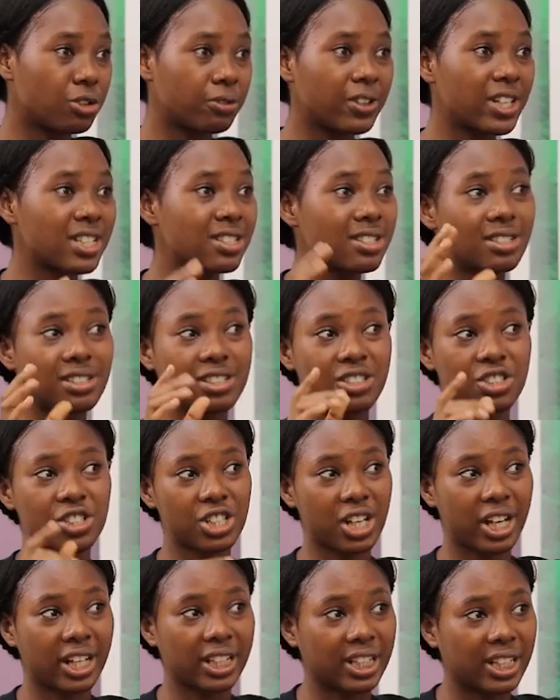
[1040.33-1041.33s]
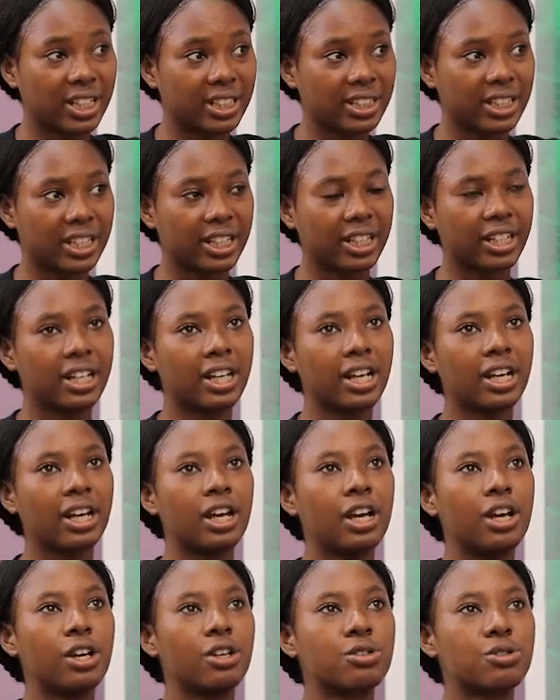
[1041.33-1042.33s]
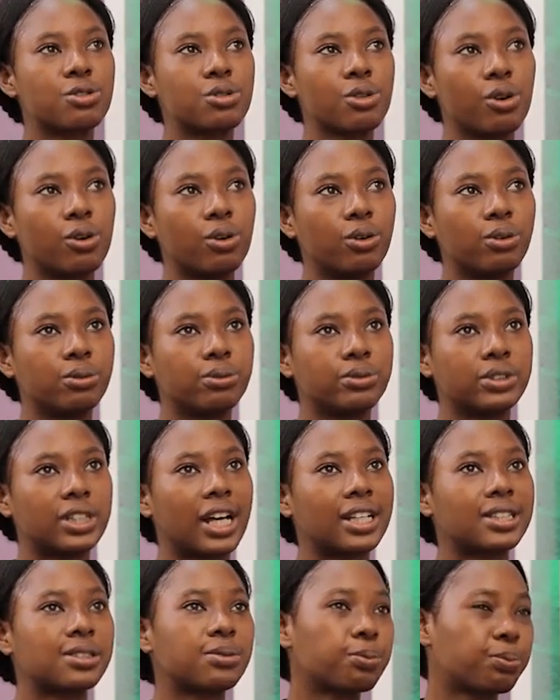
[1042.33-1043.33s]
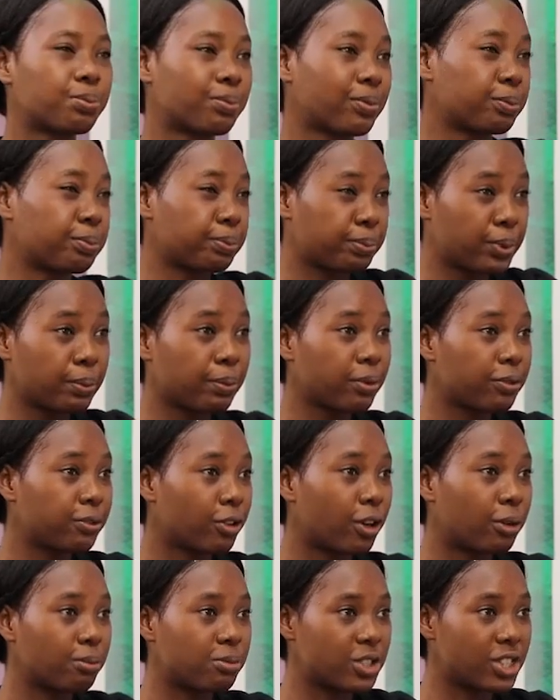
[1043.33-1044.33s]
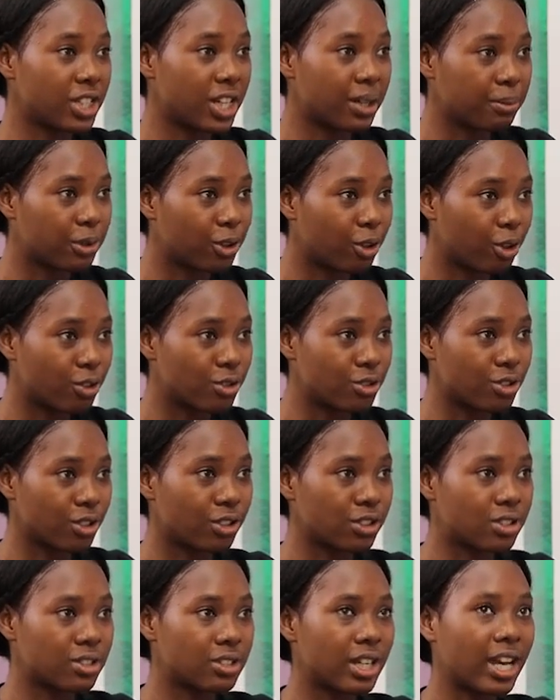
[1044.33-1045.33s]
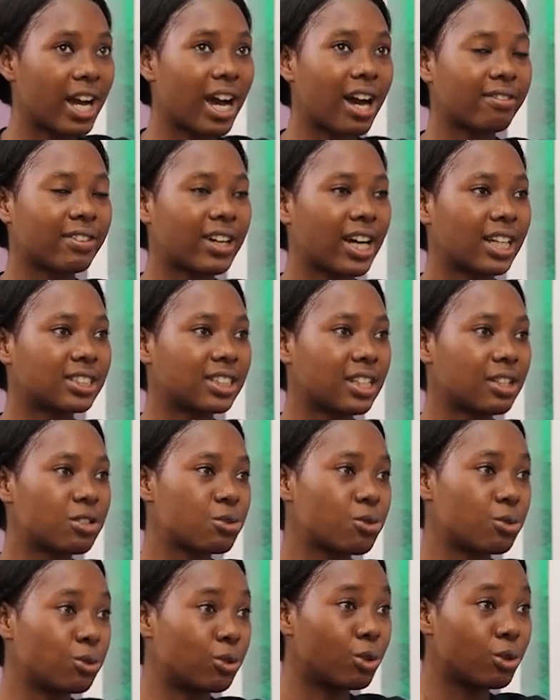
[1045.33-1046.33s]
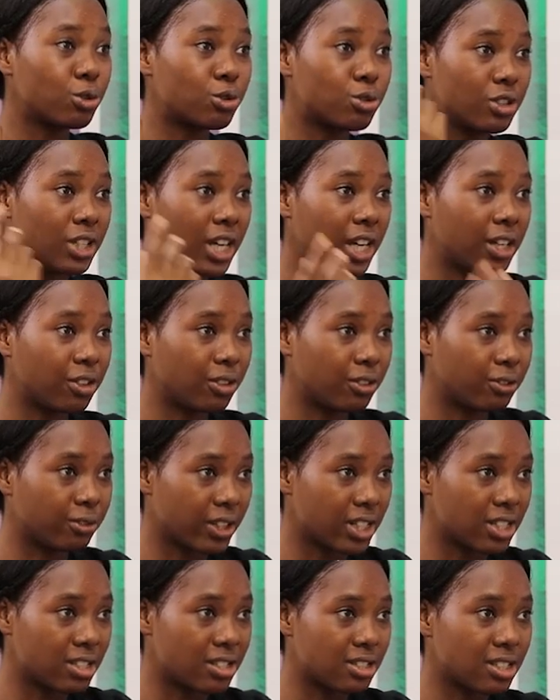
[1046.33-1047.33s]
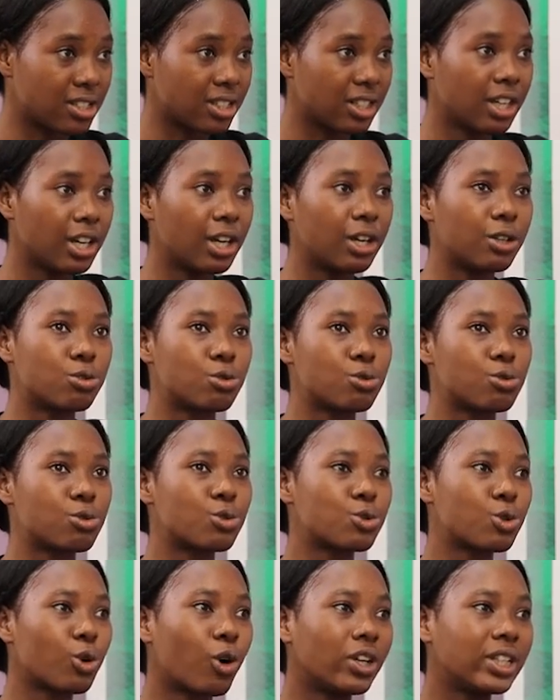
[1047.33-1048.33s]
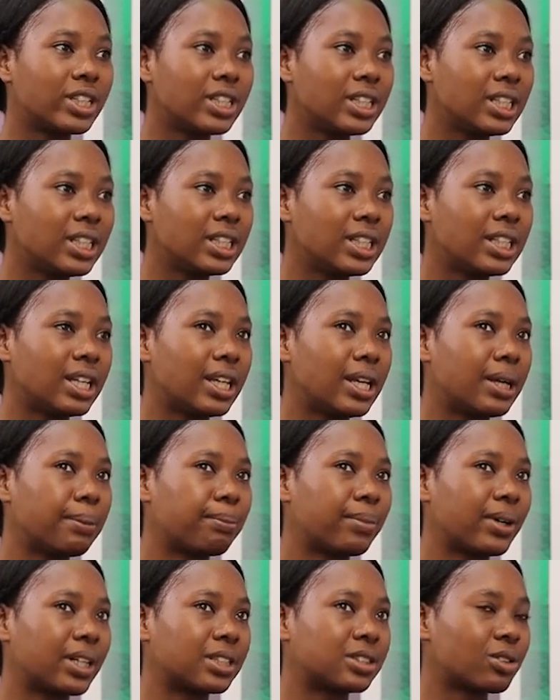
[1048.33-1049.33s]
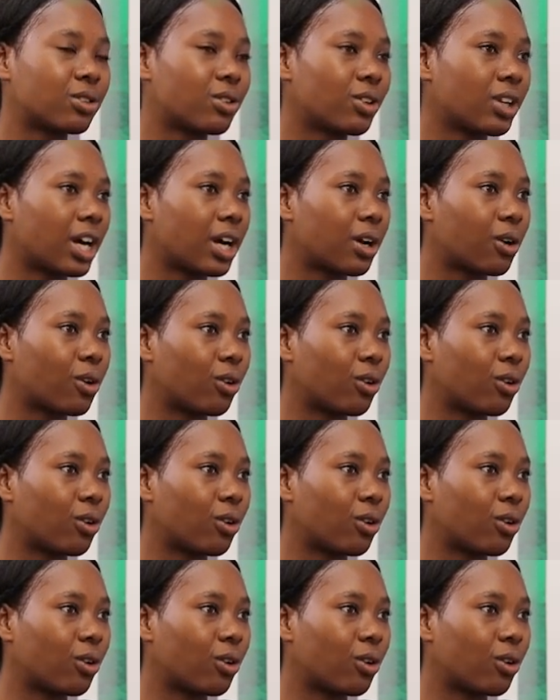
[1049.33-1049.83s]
universities in China there, so that people from GM consult, they have access to go to that university to study a particular